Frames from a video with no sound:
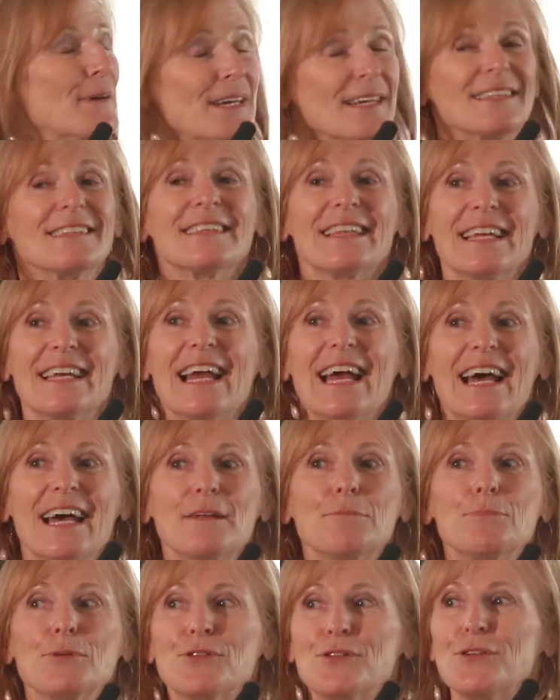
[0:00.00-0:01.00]
but they
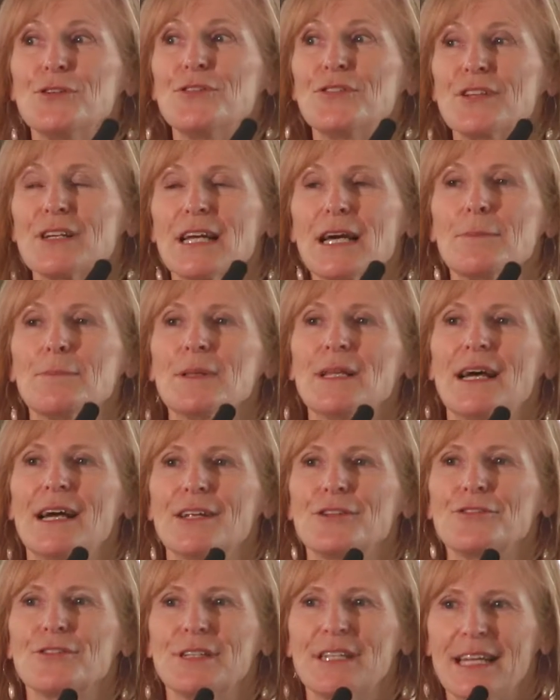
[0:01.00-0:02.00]
had produced a couple
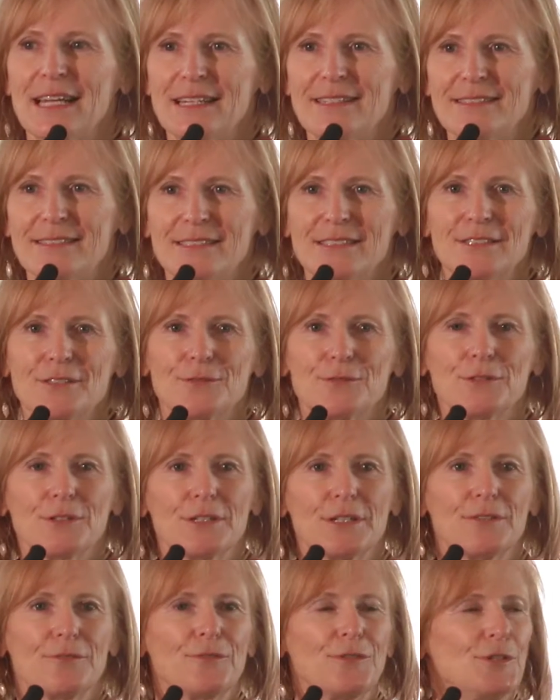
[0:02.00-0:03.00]
of hundred cases
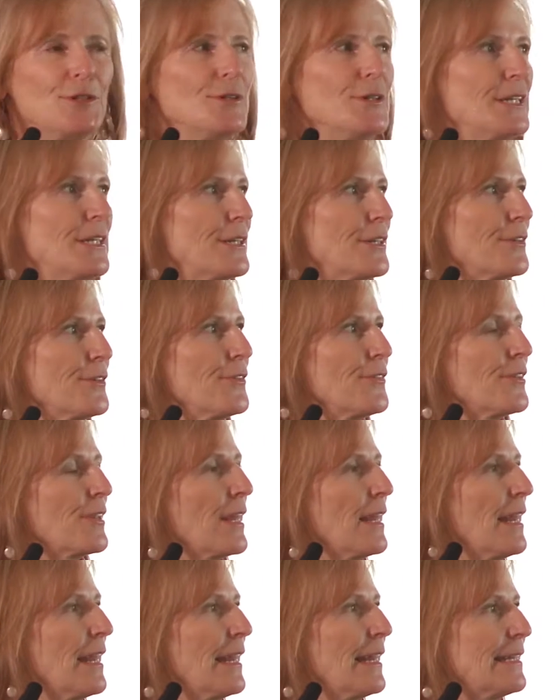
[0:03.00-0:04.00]
for a few
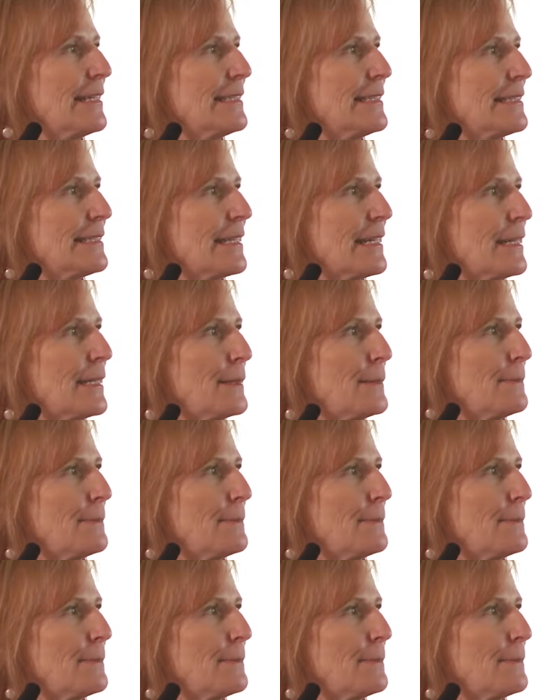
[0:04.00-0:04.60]
years, and,